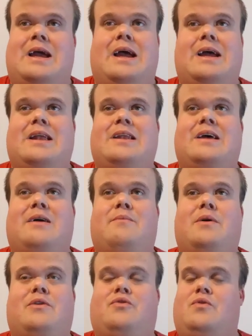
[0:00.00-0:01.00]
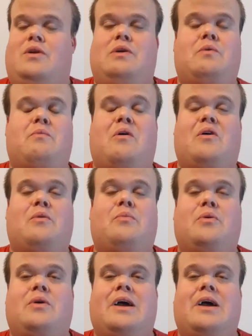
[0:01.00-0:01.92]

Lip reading: And a truly remarkable